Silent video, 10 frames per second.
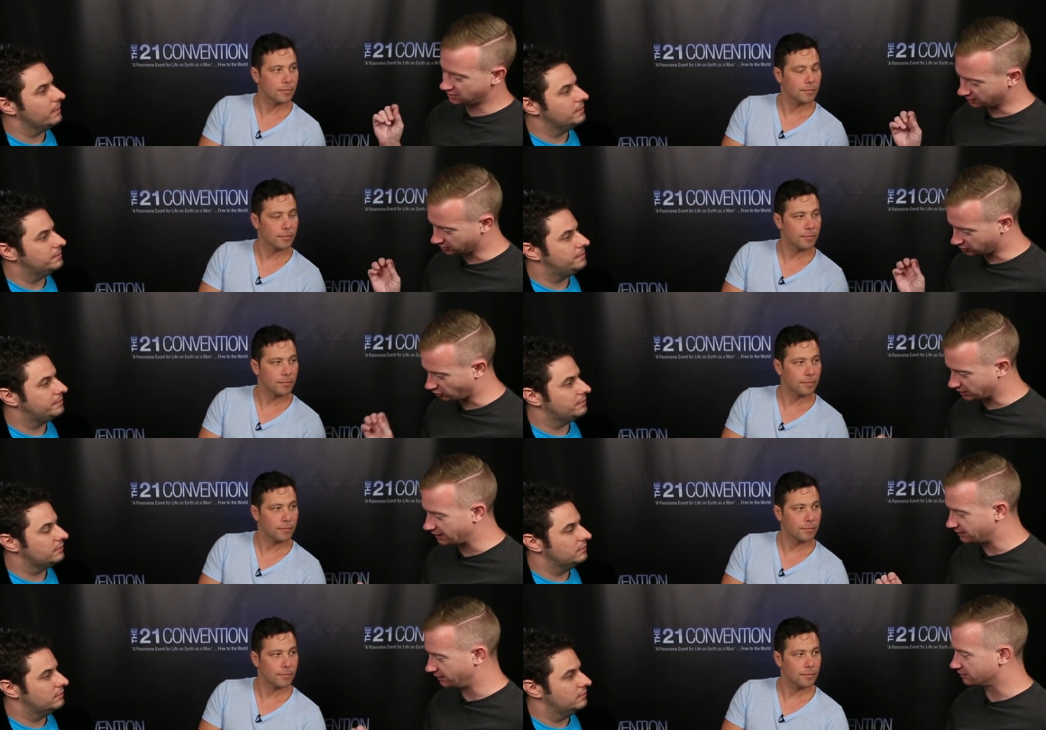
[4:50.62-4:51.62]
Speaker 1: can
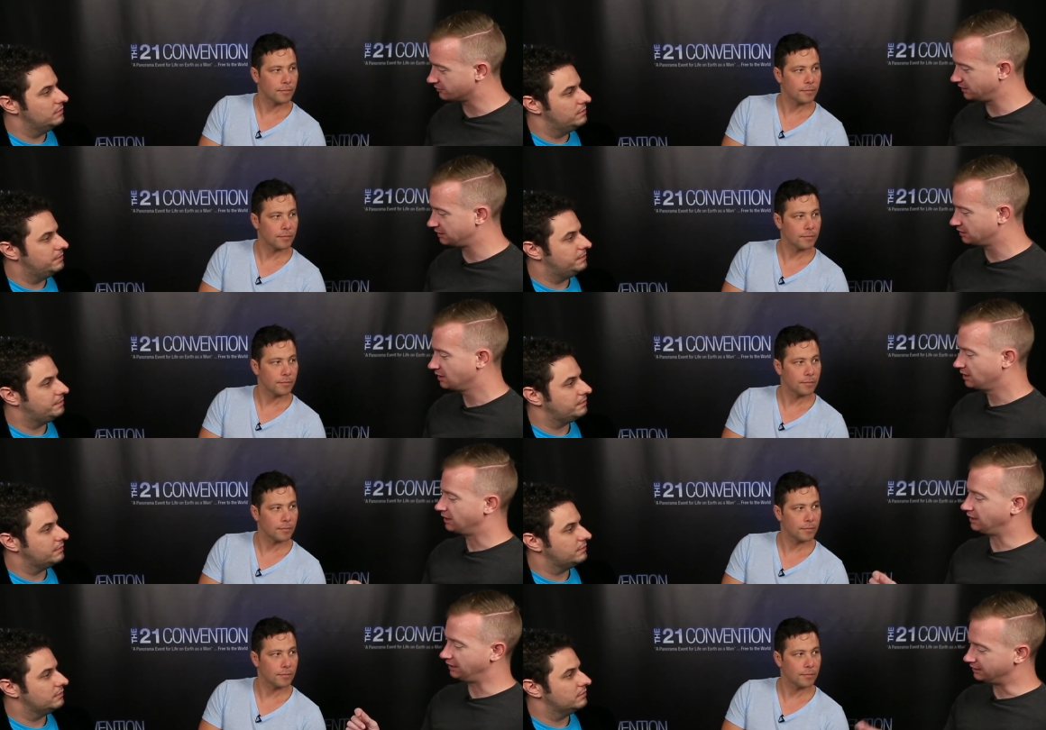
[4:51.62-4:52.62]
create and innovate
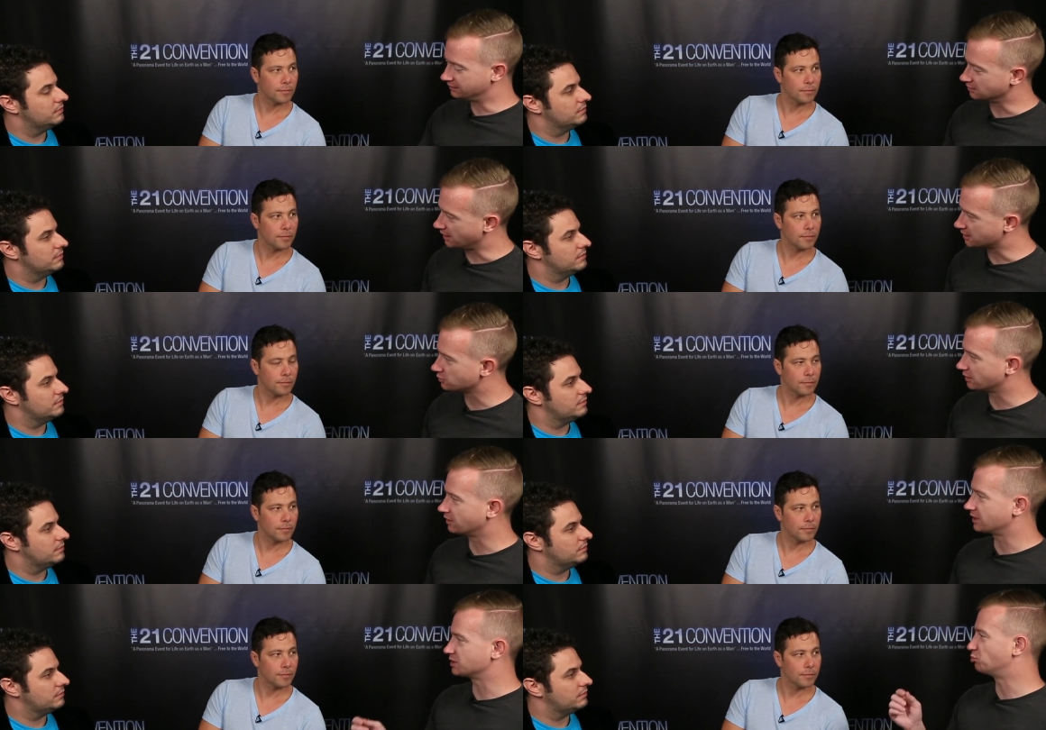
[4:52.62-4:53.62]
in intellectual
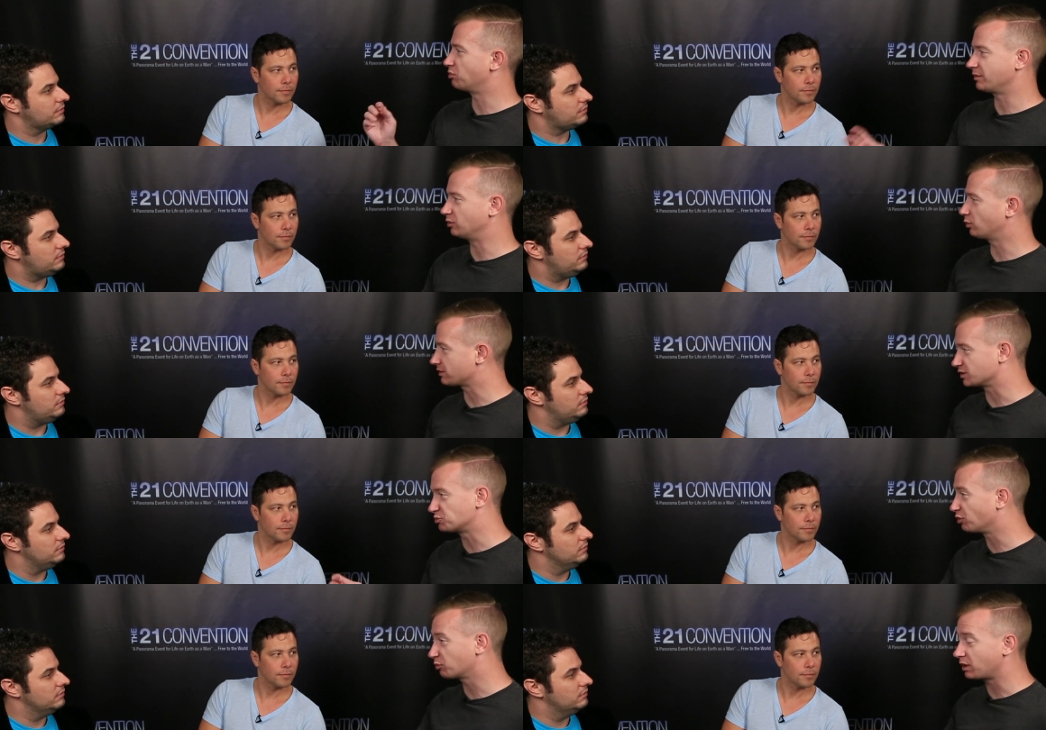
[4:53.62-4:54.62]
areas. I mean, whether it's
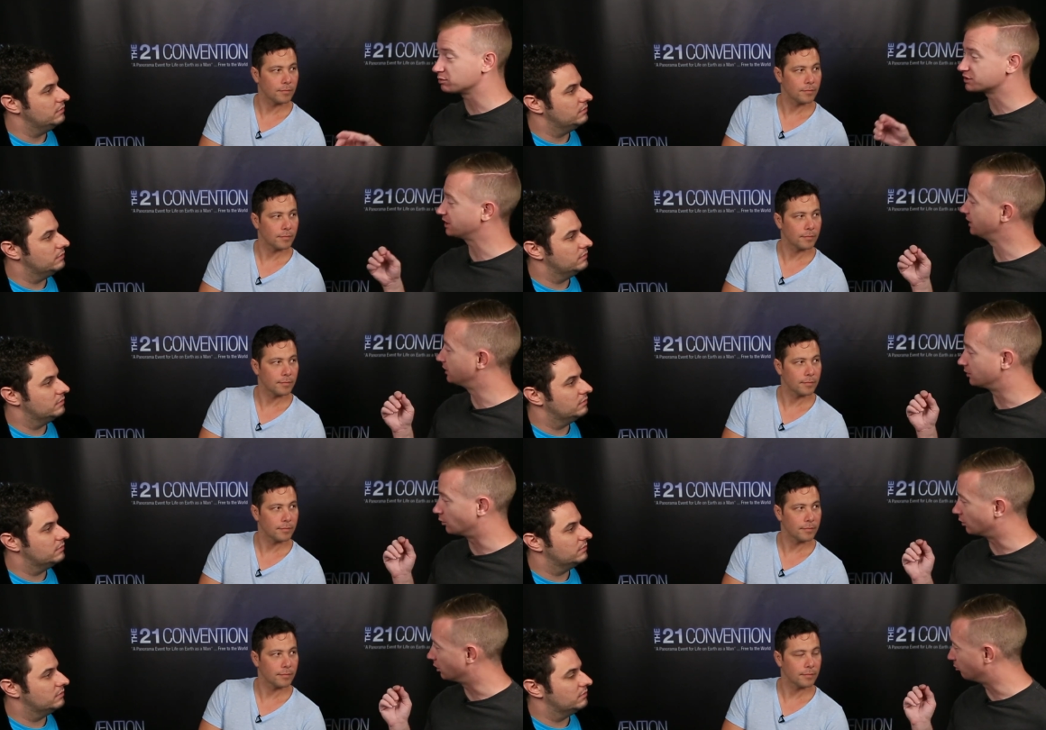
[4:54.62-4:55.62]
book publishing
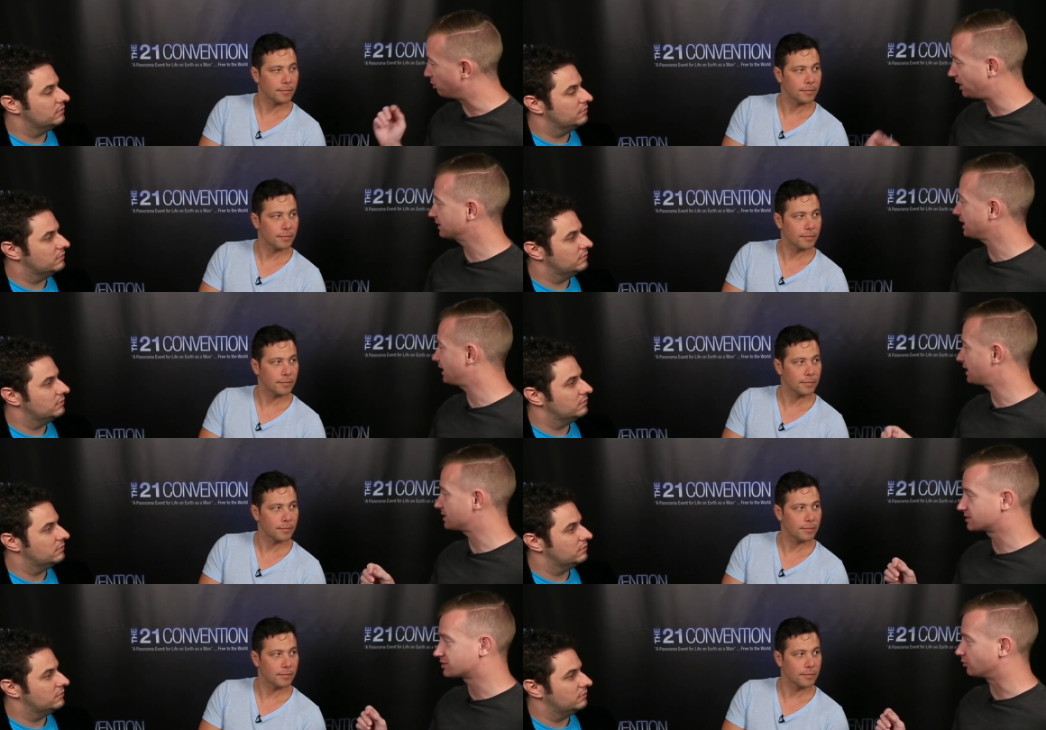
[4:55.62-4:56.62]
or
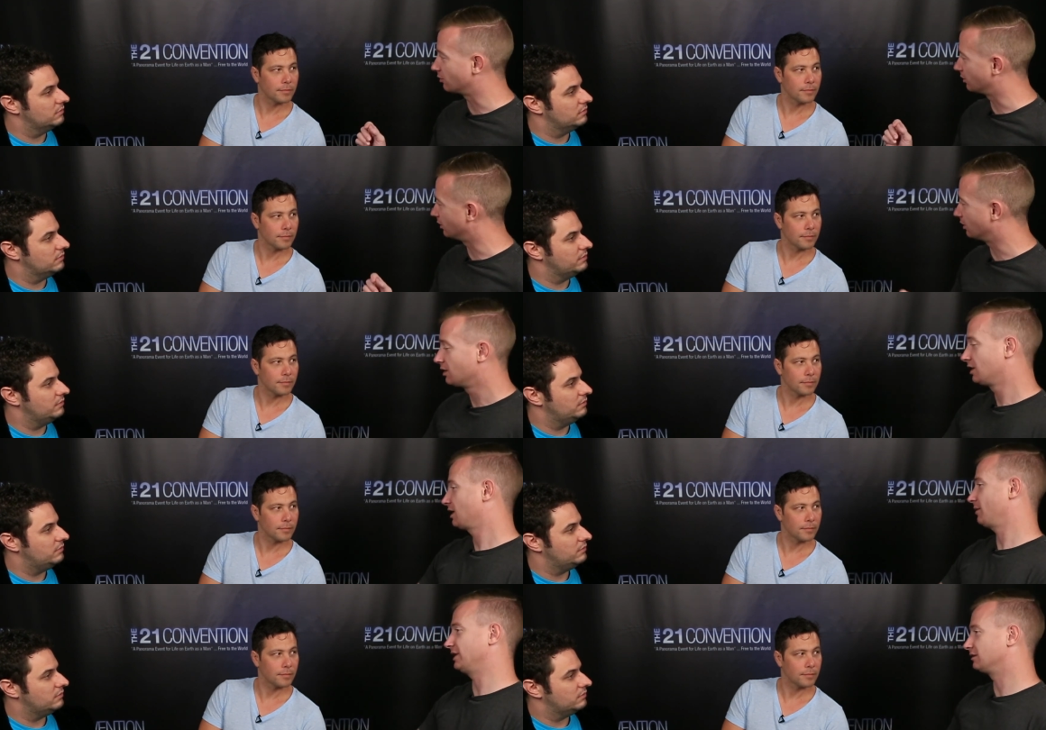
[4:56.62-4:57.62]
podcasts or,
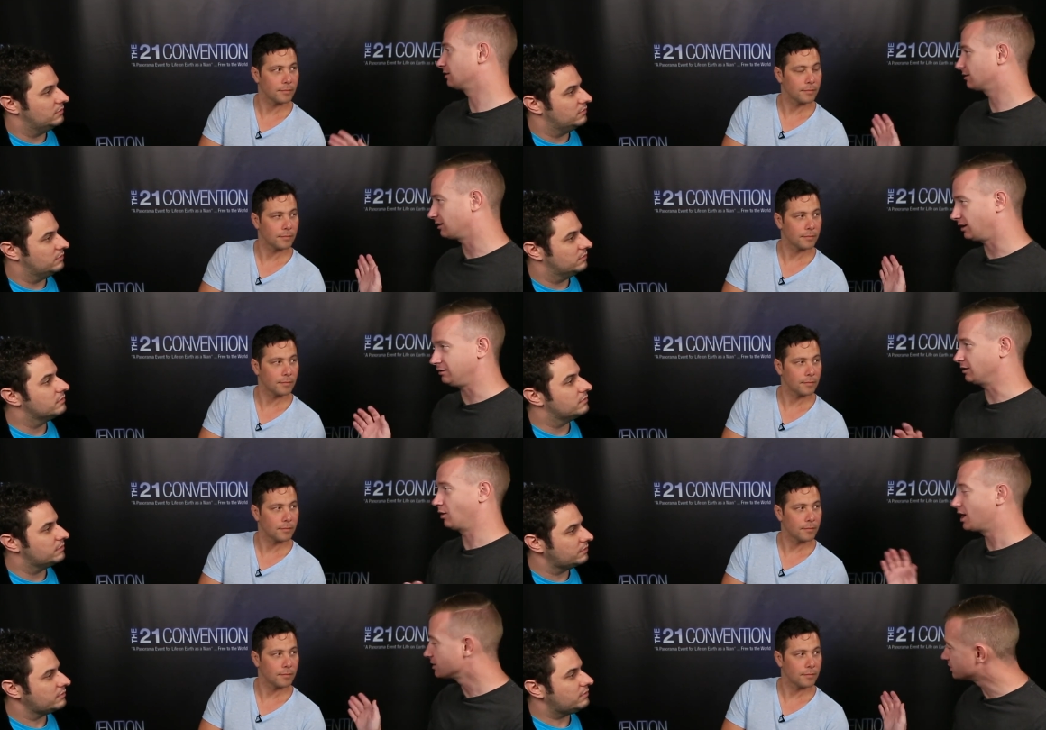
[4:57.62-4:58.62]
I mean, I don't know,
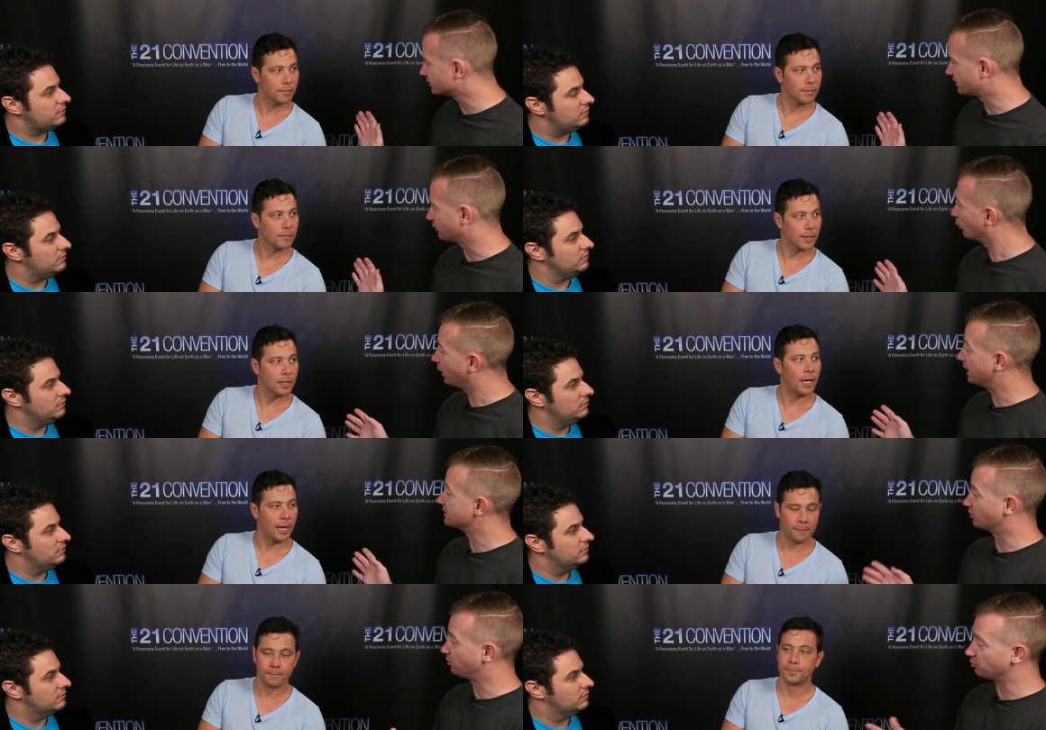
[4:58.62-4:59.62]
hundreds of different ways
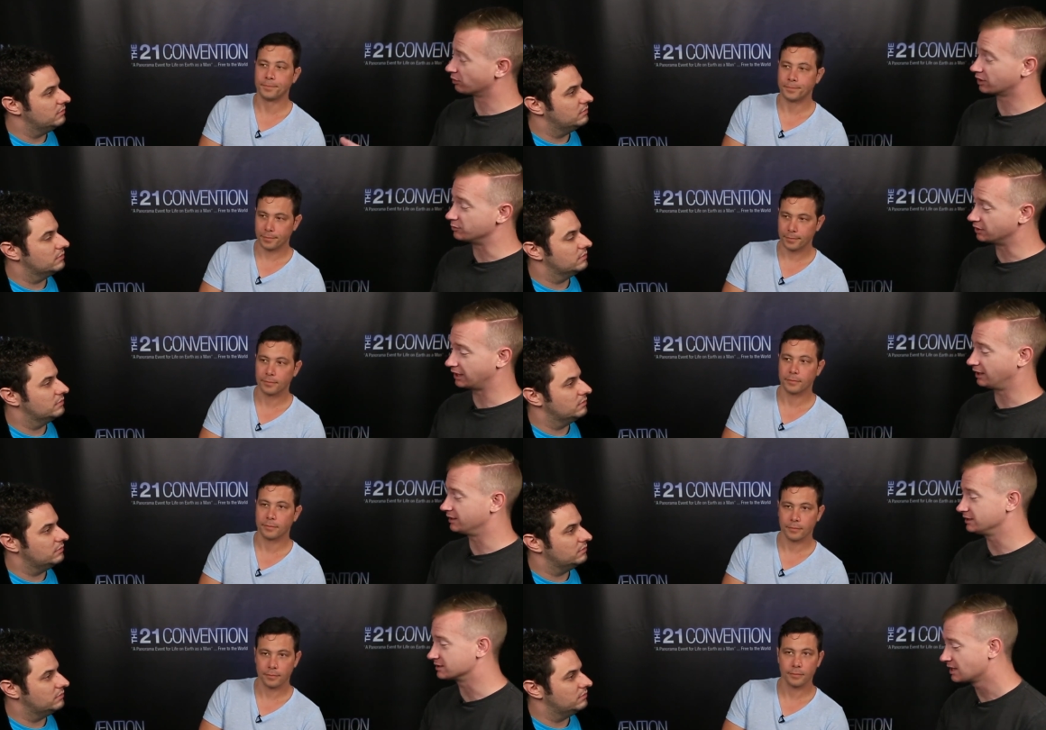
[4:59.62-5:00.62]
yeah. that people are communicating
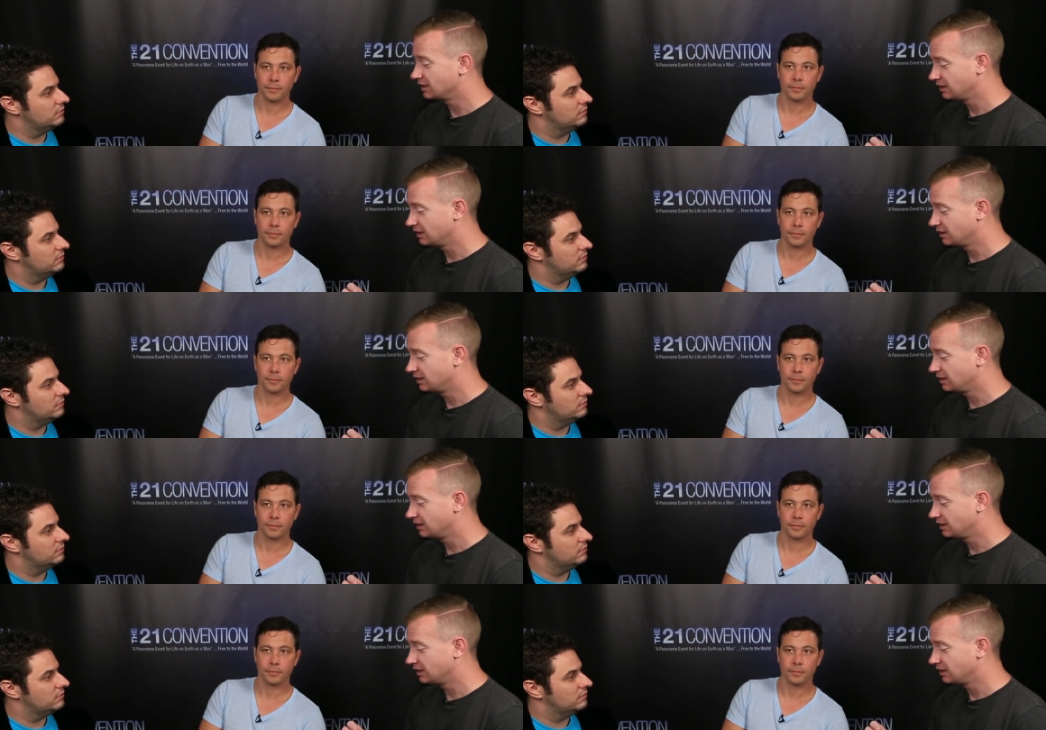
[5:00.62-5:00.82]
ideas.